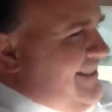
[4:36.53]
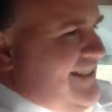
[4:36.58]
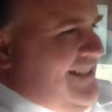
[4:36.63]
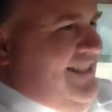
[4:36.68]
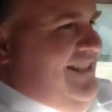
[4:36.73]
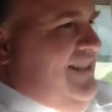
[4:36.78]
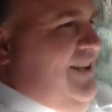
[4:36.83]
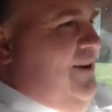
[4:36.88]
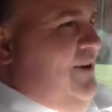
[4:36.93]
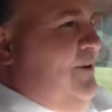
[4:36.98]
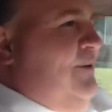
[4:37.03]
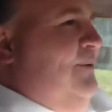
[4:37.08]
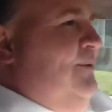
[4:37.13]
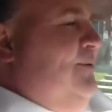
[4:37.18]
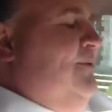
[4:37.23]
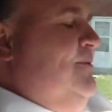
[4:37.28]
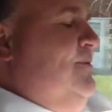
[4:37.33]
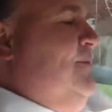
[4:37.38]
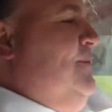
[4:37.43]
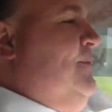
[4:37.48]
So,
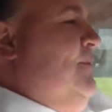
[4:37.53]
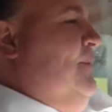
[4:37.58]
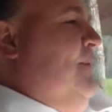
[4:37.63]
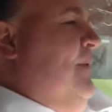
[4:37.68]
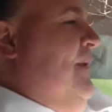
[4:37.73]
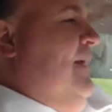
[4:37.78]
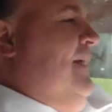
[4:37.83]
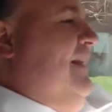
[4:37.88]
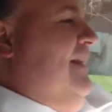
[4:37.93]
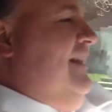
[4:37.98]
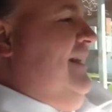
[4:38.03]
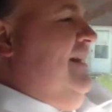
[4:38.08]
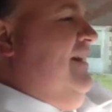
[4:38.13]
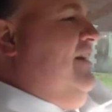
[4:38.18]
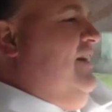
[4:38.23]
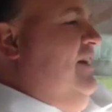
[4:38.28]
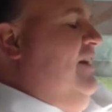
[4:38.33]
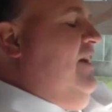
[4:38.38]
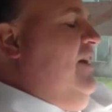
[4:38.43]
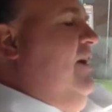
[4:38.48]

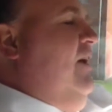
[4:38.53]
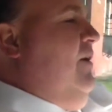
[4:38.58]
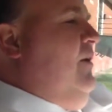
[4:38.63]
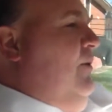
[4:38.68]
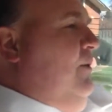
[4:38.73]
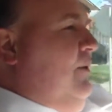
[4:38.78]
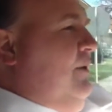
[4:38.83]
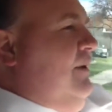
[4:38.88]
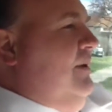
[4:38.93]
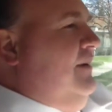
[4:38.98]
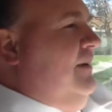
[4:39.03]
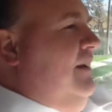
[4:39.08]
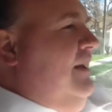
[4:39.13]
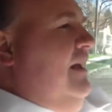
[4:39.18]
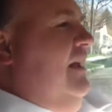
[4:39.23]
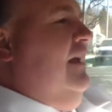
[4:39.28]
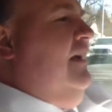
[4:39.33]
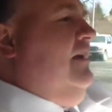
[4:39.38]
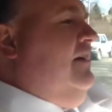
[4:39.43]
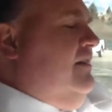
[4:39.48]
there you go.
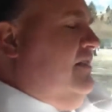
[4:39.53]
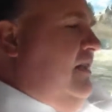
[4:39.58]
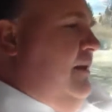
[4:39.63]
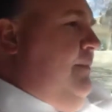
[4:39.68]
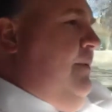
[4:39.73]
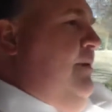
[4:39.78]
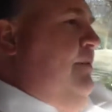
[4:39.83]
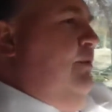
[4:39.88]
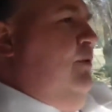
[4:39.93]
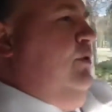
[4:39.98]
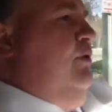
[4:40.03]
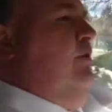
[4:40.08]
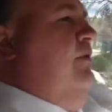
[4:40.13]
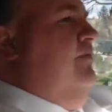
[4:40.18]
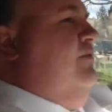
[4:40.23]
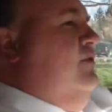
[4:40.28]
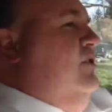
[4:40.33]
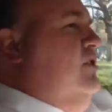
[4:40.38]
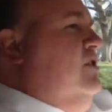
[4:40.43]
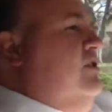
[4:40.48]
To the people who
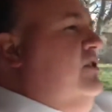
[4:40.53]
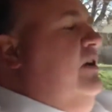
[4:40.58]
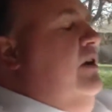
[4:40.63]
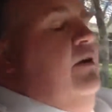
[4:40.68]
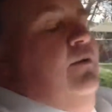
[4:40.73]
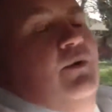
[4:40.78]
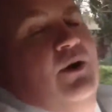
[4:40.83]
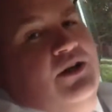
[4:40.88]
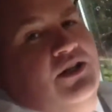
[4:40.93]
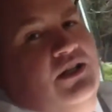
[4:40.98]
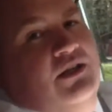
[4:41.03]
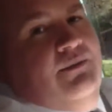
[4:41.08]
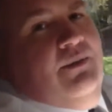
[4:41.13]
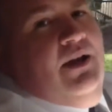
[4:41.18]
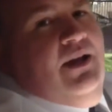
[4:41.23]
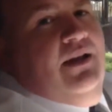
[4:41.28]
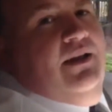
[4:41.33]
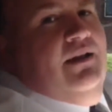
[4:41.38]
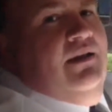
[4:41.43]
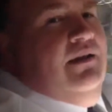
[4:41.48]
have just started watching
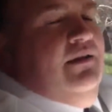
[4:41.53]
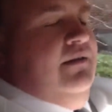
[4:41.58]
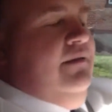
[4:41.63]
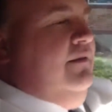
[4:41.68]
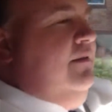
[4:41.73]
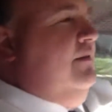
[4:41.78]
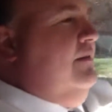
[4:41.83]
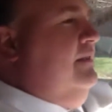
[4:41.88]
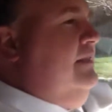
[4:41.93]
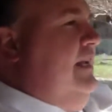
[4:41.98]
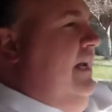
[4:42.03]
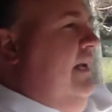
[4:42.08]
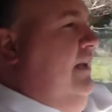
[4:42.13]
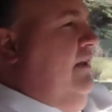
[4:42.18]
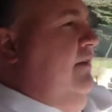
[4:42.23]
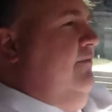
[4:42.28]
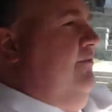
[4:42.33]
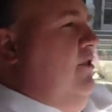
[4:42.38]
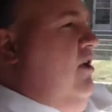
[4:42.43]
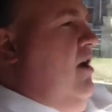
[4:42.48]
my
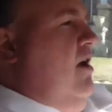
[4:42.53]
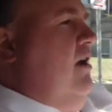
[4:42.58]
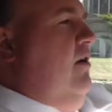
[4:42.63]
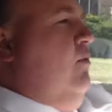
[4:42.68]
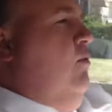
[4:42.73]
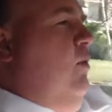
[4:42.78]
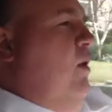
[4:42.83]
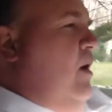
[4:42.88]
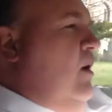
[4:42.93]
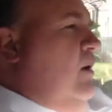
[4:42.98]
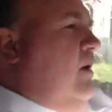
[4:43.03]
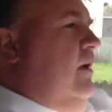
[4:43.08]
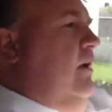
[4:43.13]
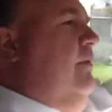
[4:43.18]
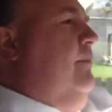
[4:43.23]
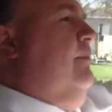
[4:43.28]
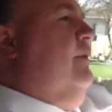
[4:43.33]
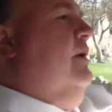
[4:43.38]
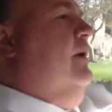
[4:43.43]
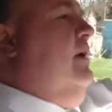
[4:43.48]
daily vlog,
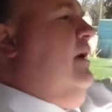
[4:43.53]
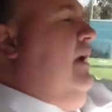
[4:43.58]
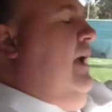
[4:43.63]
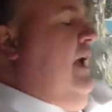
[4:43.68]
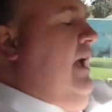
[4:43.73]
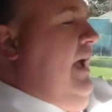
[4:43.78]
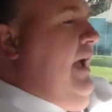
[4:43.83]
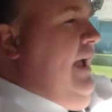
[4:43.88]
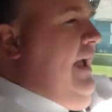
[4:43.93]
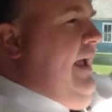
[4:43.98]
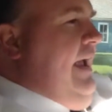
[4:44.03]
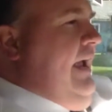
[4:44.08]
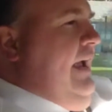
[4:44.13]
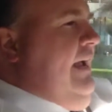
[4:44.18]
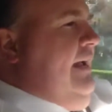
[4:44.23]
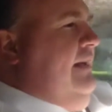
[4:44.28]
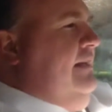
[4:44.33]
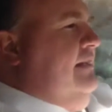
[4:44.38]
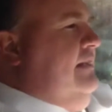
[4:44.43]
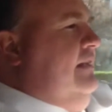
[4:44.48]
welcome.
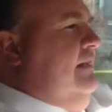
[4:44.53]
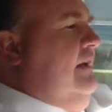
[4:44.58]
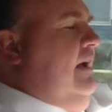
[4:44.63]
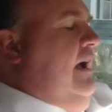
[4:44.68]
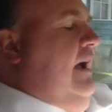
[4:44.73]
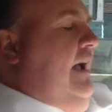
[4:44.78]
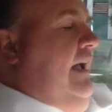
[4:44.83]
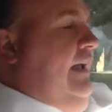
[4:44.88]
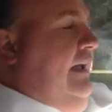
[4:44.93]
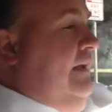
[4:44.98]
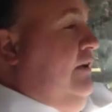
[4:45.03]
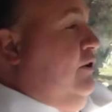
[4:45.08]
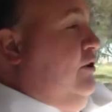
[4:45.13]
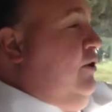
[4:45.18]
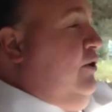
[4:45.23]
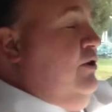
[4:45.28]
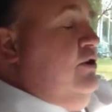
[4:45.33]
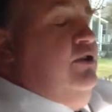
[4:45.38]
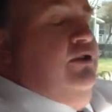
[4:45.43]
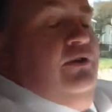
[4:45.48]
And I
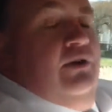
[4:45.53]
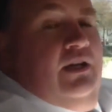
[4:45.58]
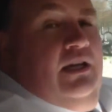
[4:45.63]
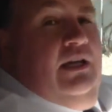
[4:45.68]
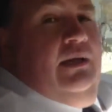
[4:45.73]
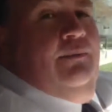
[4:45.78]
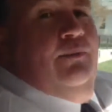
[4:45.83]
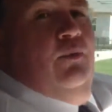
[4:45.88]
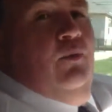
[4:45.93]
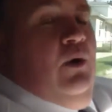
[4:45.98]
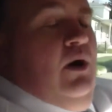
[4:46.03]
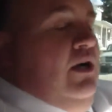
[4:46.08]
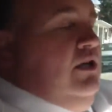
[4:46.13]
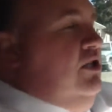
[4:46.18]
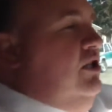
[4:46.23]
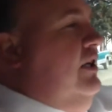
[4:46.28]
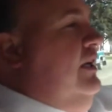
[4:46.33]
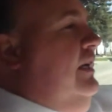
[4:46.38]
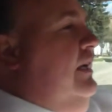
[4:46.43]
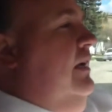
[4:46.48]
encourage you to keep
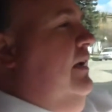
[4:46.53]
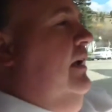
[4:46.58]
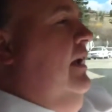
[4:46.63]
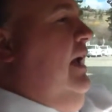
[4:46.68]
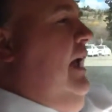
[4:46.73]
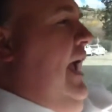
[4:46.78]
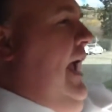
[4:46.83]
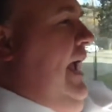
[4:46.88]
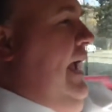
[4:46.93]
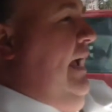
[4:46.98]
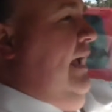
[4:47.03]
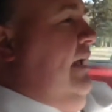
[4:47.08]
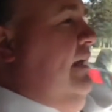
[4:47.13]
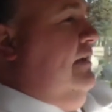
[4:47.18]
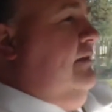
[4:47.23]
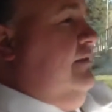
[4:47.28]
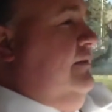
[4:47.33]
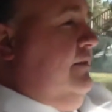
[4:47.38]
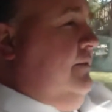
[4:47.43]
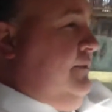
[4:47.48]
watching.
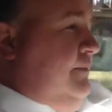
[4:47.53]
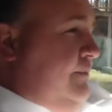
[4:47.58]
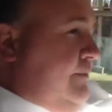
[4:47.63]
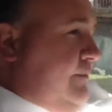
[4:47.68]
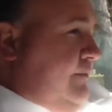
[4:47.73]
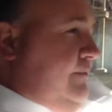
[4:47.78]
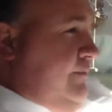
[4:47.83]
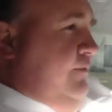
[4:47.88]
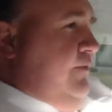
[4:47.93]
And